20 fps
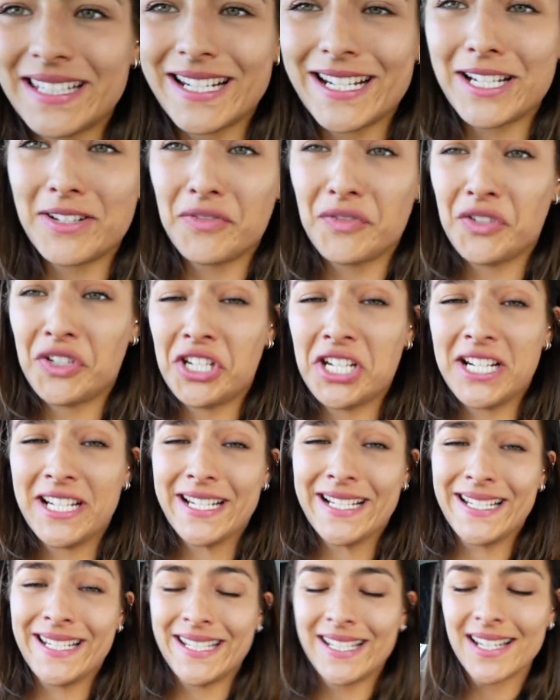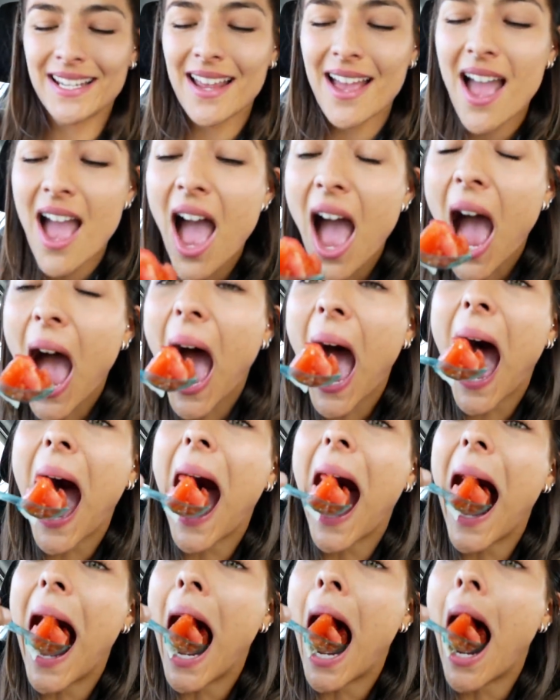state know, of chicken. Um,
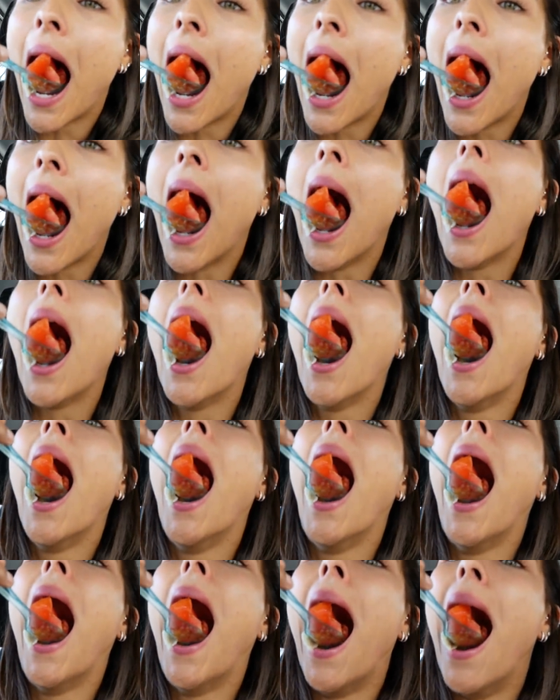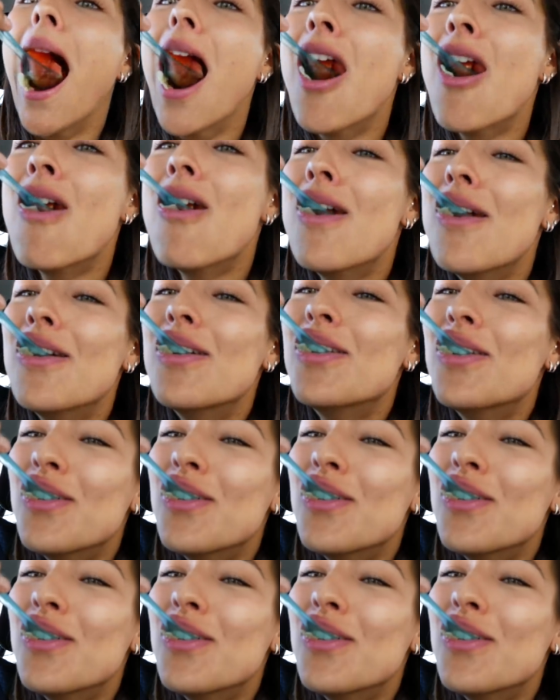I started two weeks ago